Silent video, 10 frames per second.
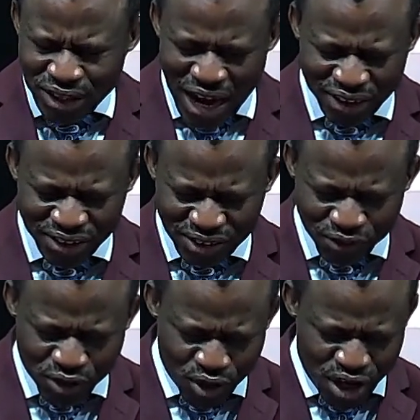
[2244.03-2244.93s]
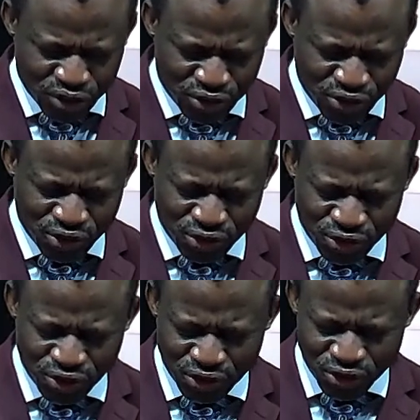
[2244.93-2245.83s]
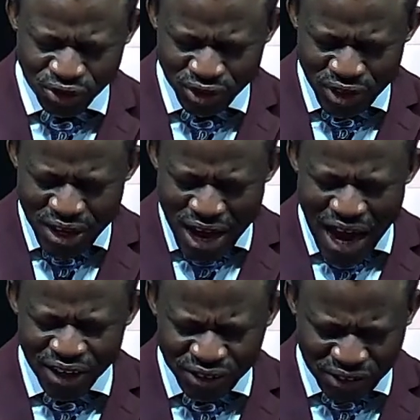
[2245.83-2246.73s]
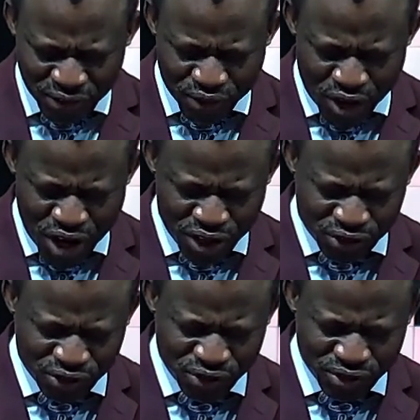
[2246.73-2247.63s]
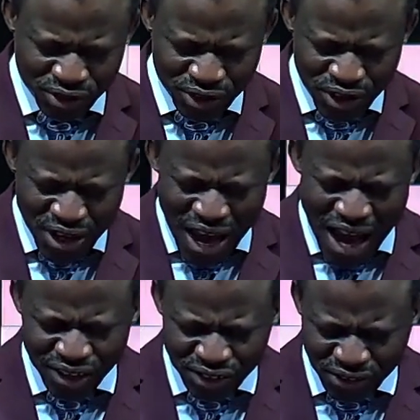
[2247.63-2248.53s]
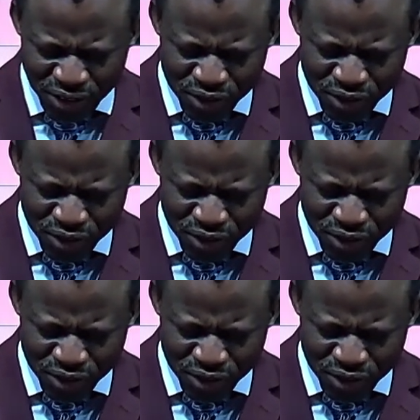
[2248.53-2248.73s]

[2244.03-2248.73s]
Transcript: I receive grace. I receive grace. I receive